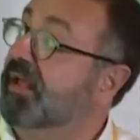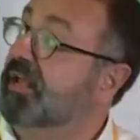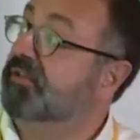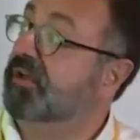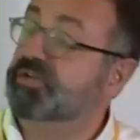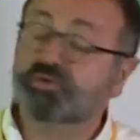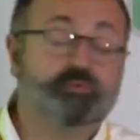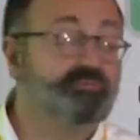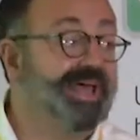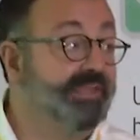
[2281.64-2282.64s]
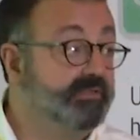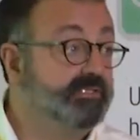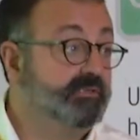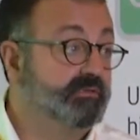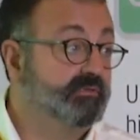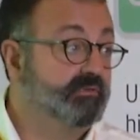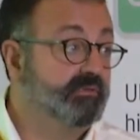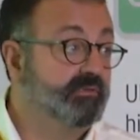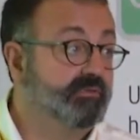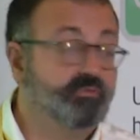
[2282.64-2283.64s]
integration of talent
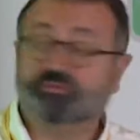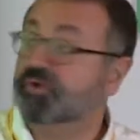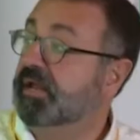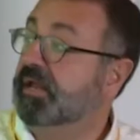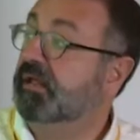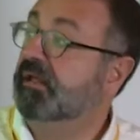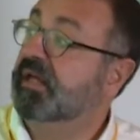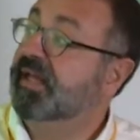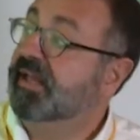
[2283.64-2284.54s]
through training,